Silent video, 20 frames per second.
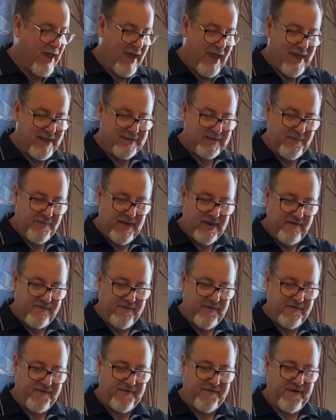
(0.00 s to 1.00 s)
It's a bit of
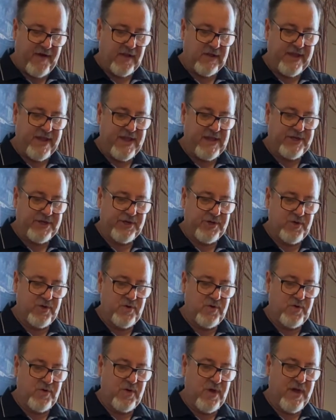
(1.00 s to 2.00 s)
a folly
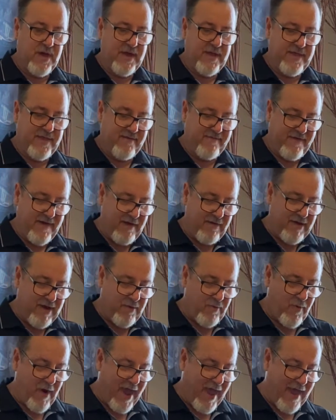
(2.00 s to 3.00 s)
to the very
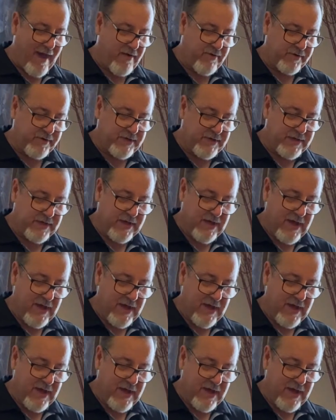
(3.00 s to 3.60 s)
round